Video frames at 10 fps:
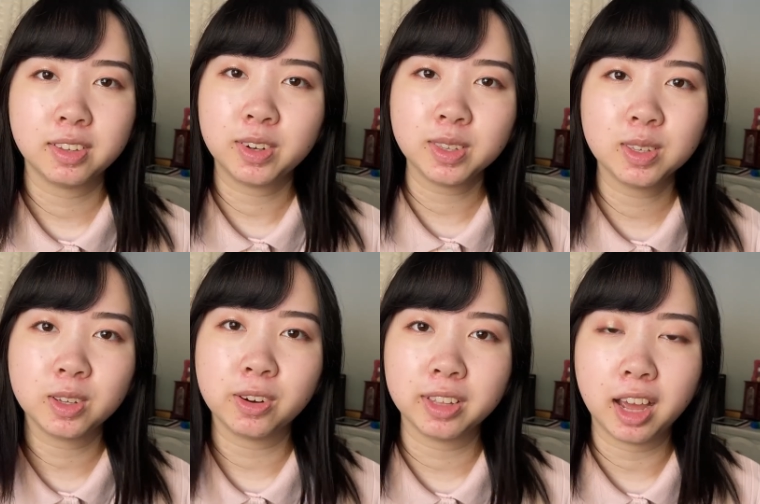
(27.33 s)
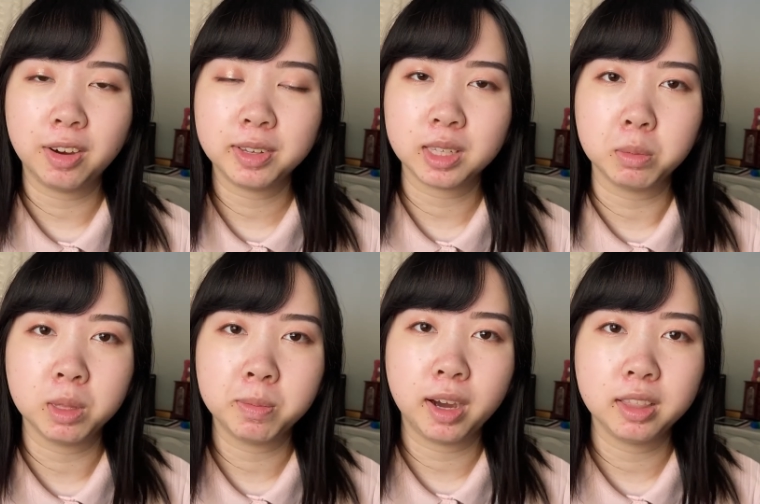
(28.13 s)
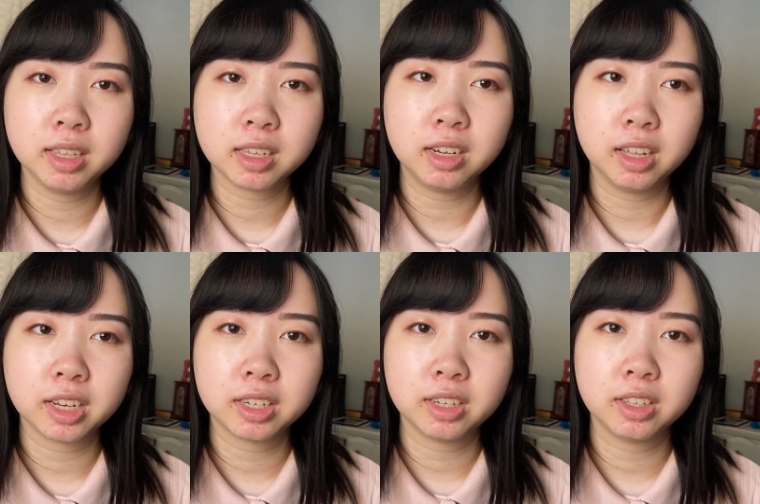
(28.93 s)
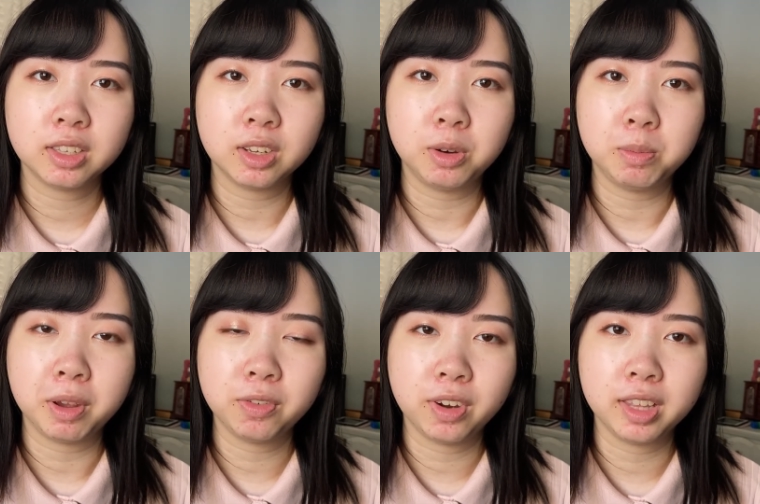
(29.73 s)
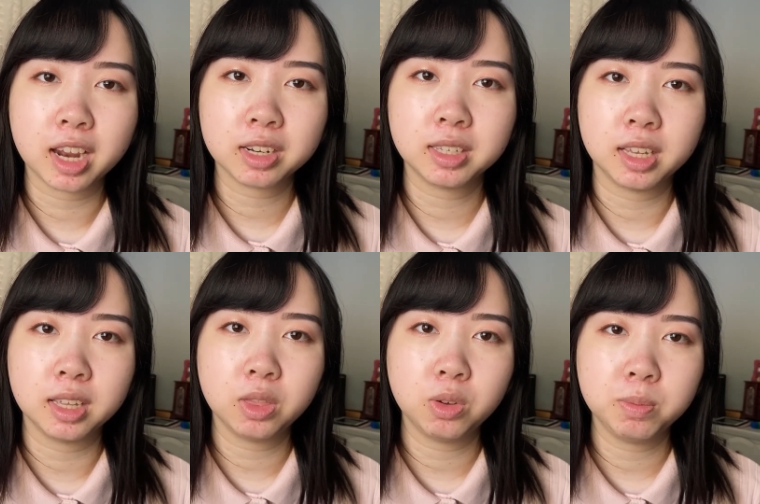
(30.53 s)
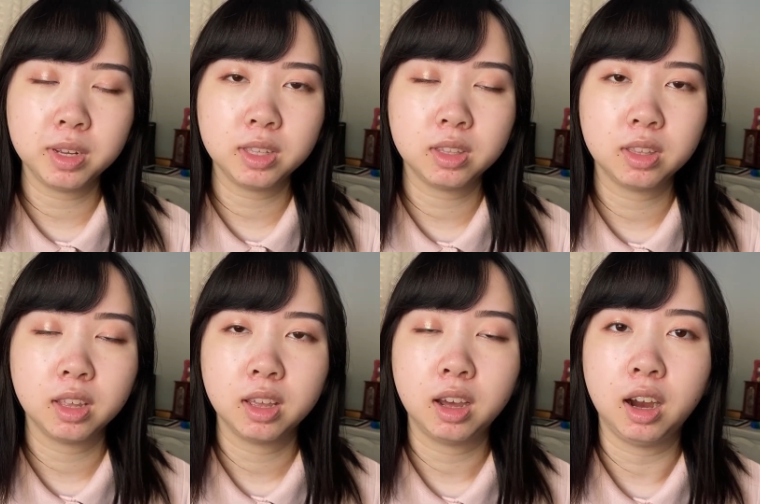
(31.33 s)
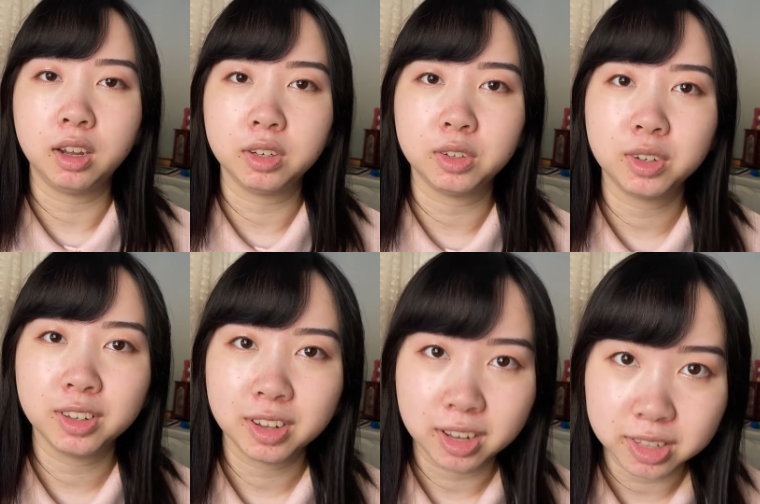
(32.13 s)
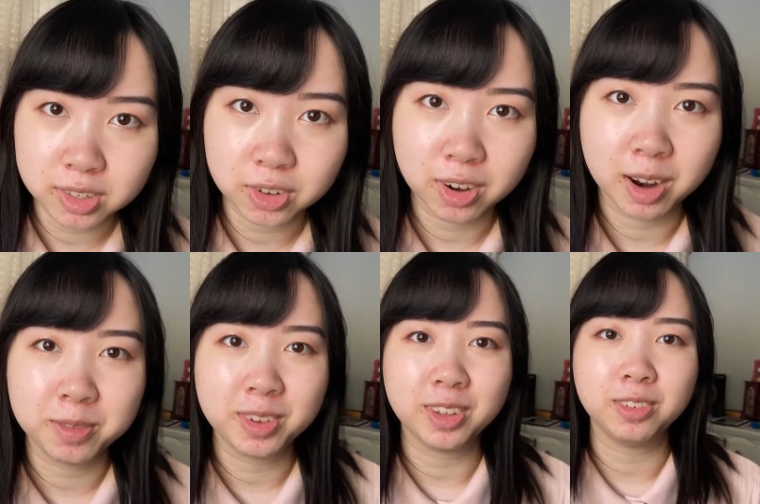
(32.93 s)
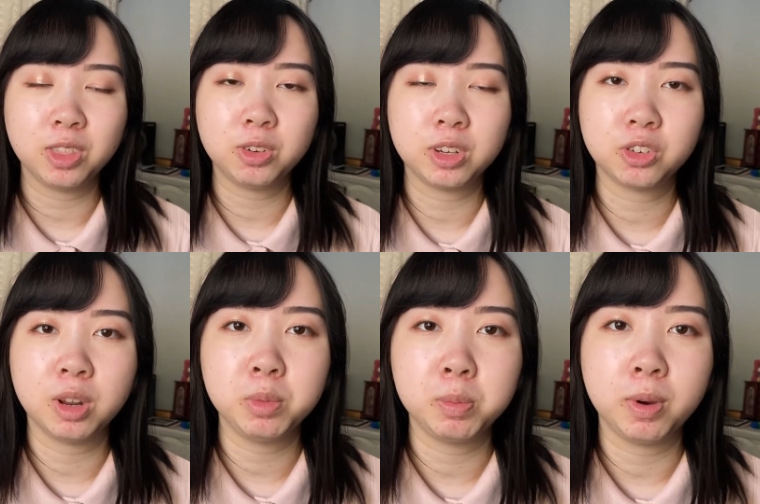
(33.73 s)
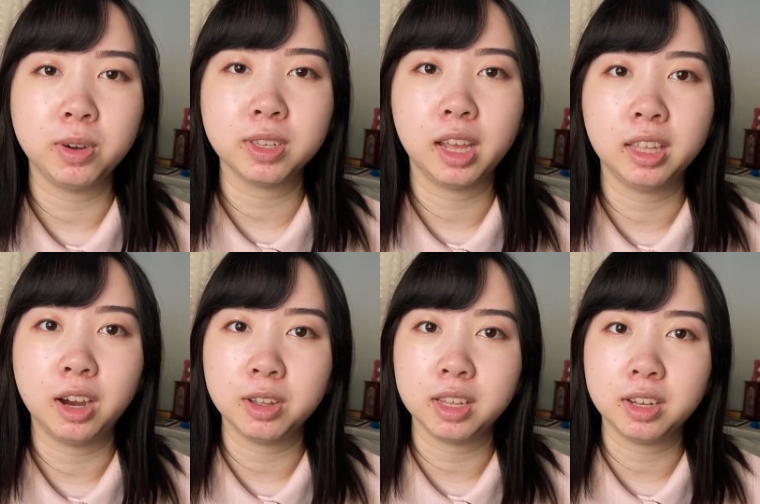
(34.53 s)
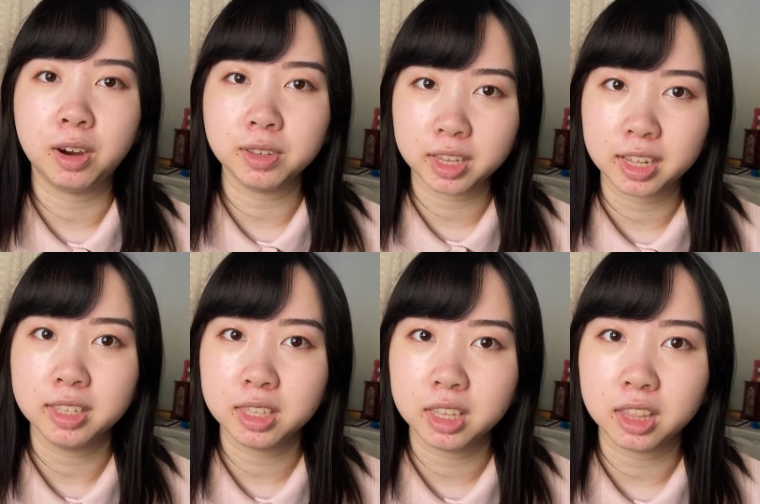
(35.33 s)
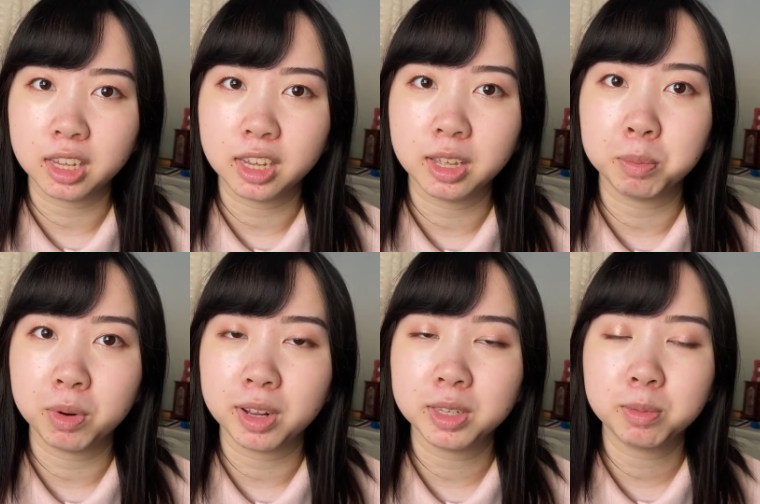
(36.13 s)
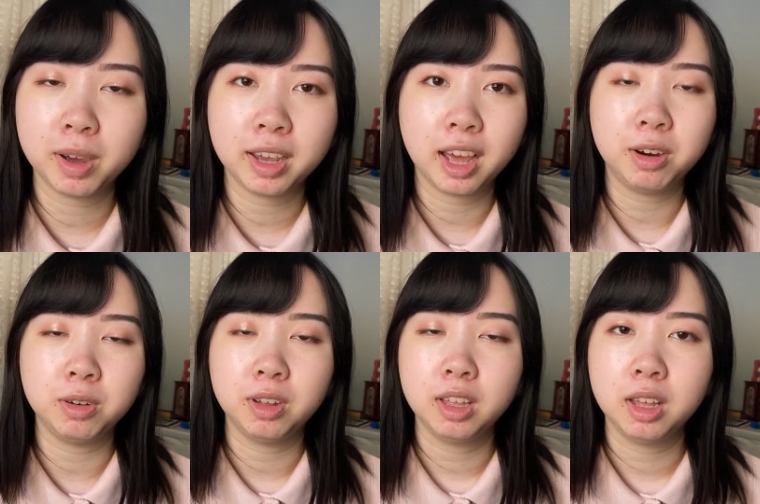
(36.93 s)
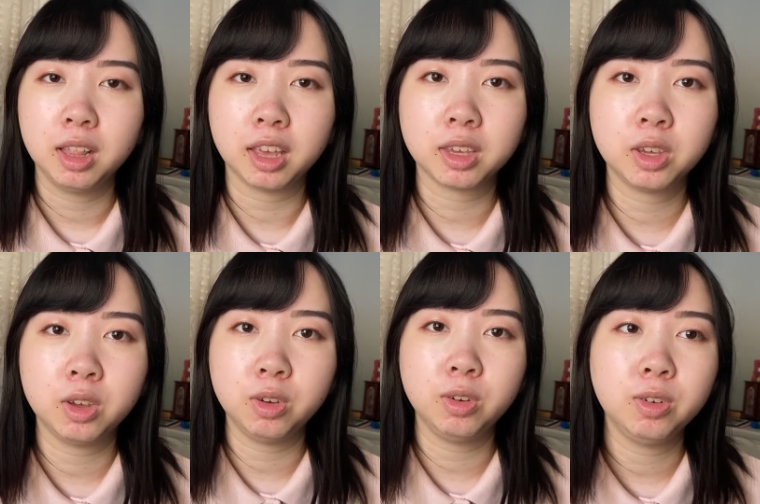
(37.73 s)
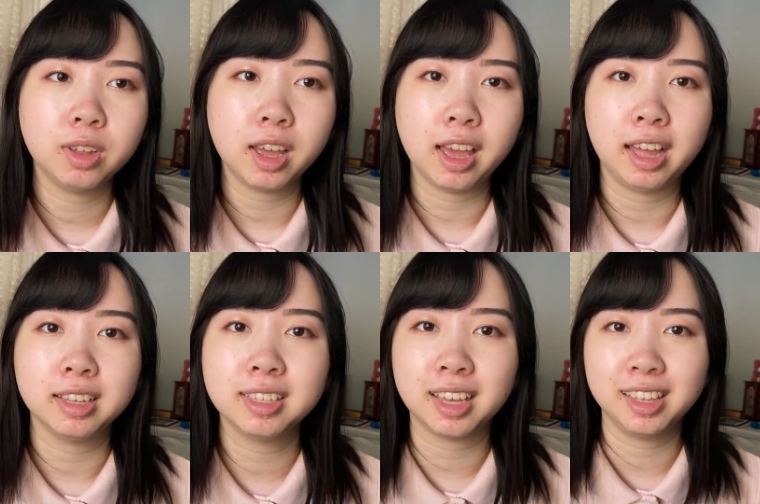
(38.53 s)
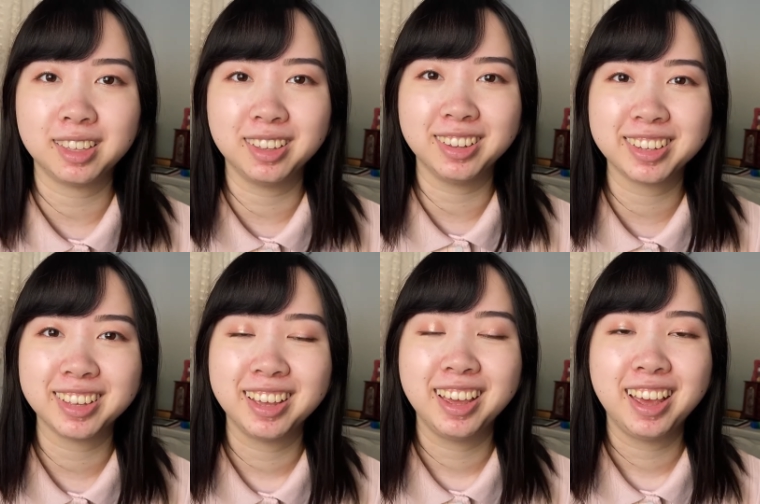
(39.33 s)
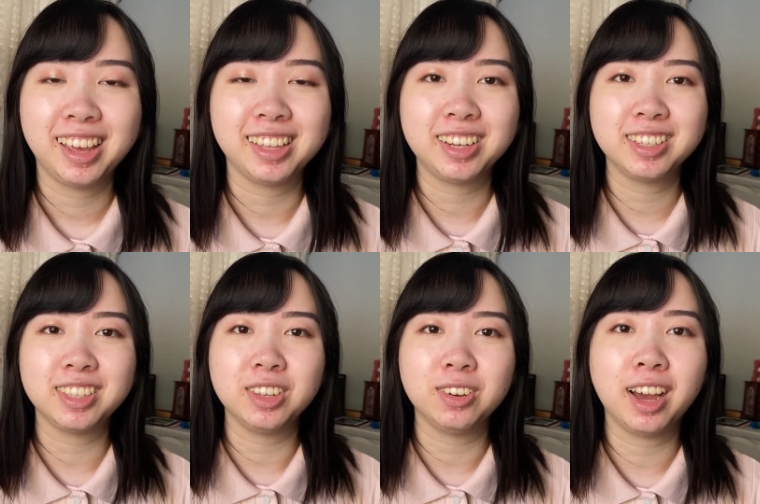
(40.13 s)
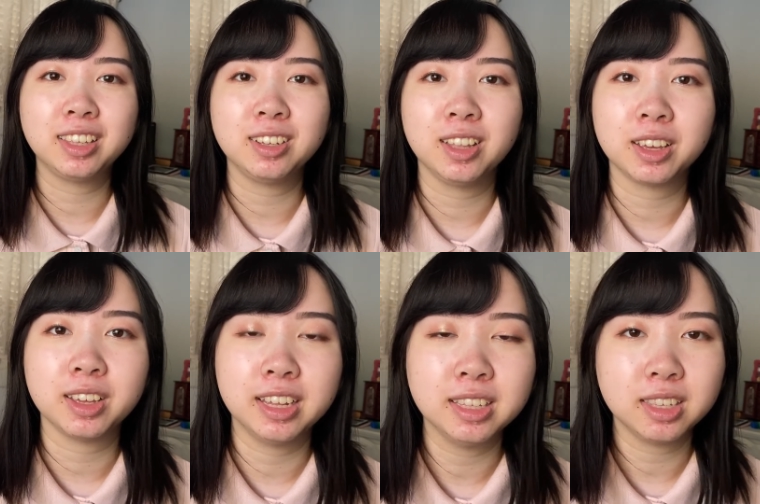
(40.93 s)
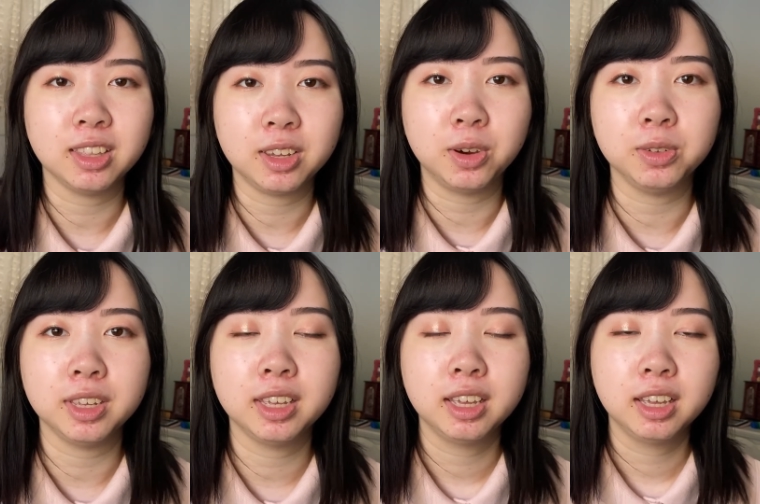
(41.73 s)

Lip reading: just a story on how I stumbled upon this collection. So my friend actually sent it through me on Instagram, you know, through a trend post, and I was like instantly impressed by how like cute and aesthetic it looked, and I just knew I had to like instantly own it.